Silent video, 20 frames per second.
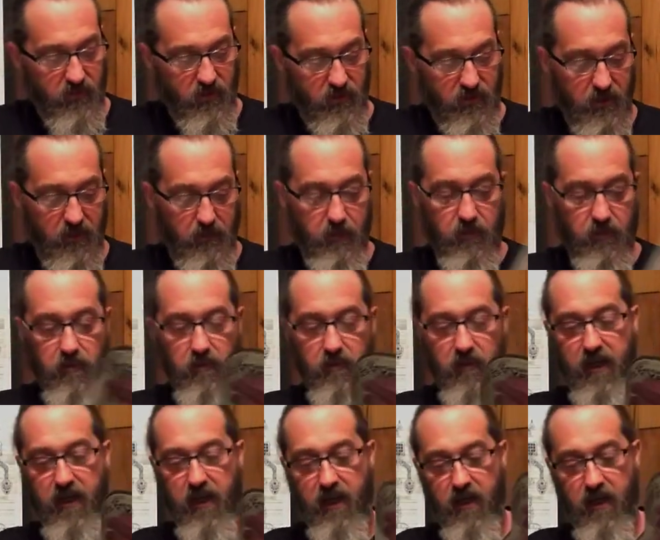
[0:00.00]
typical
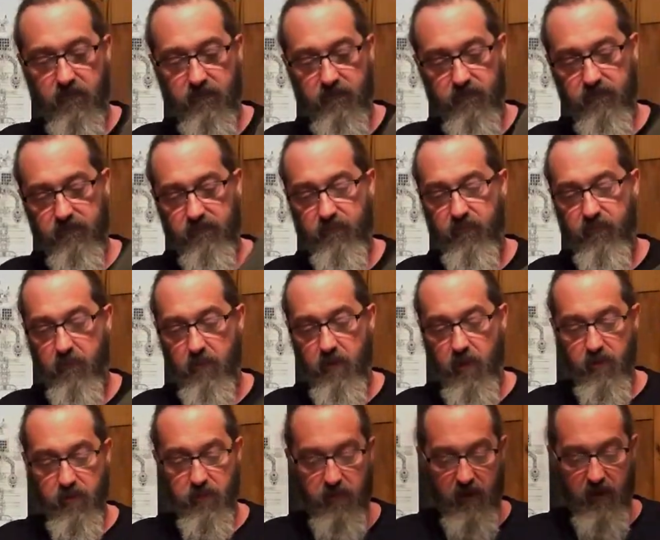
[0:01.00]
layout for
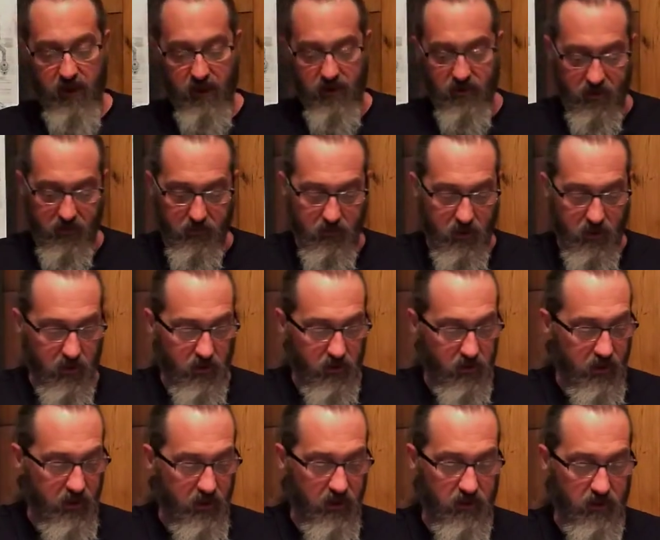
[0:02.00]
most plastic model
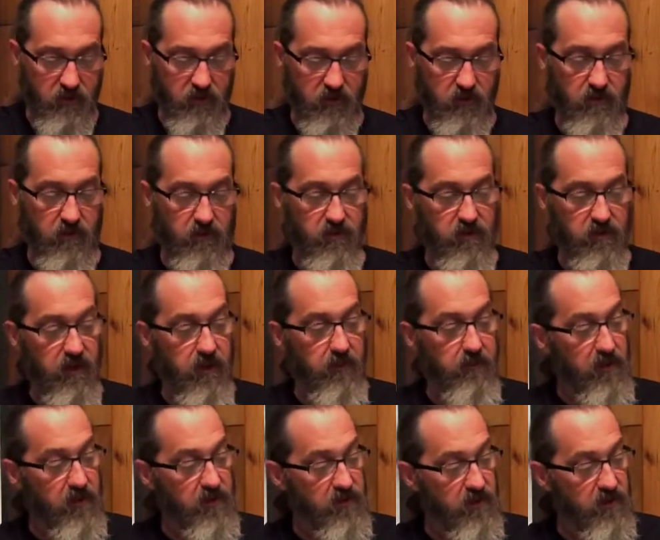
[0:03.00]
kits,
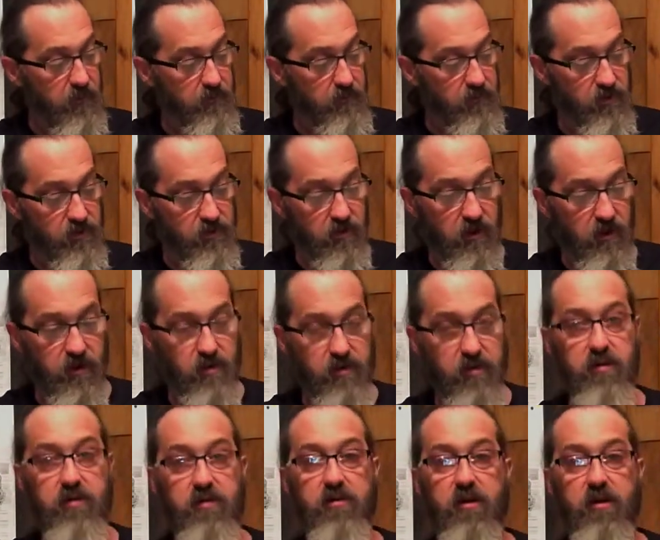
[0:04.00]
step-by-step
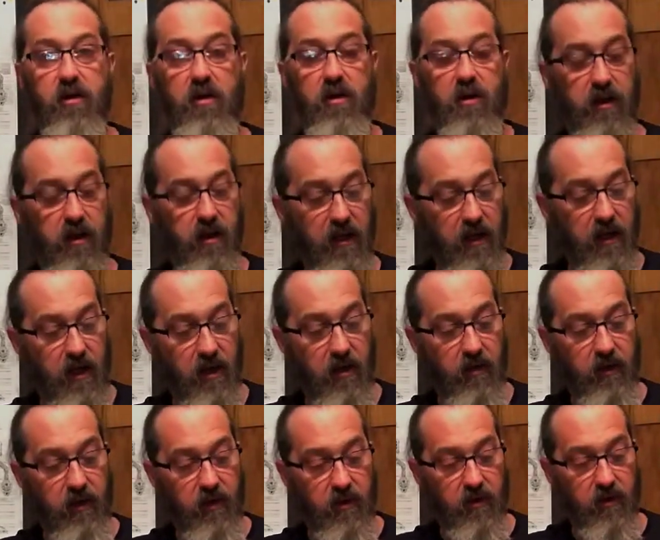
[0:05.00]
instructions on how
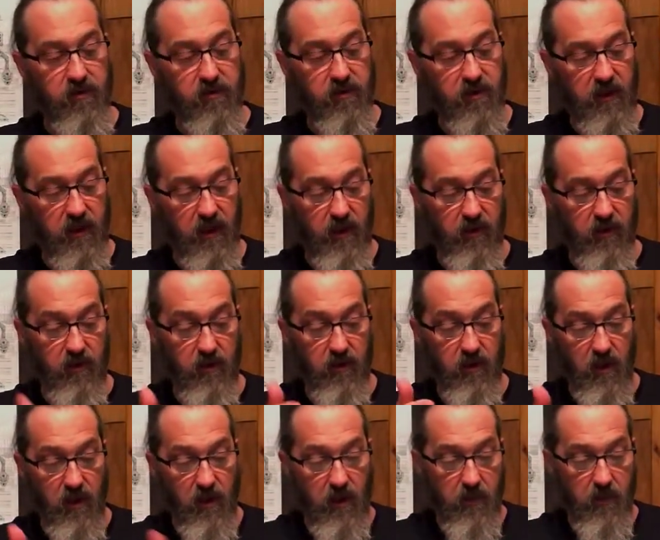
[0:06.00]
it goes together,
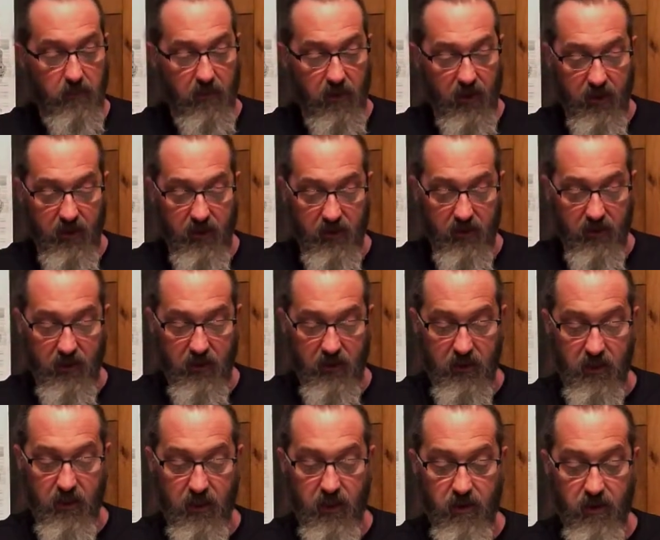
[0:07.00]
painting
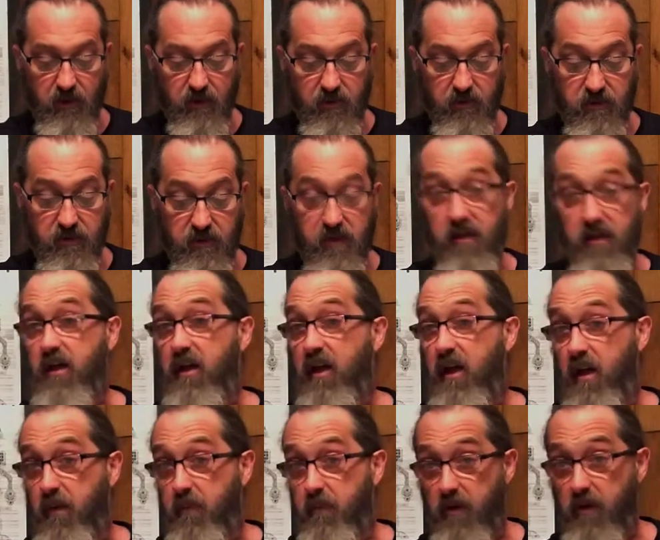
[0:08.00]
decals,
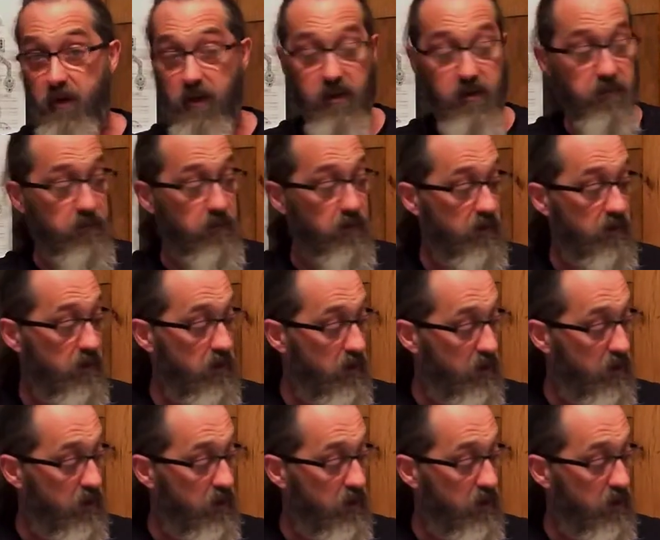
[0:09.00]
decal placement,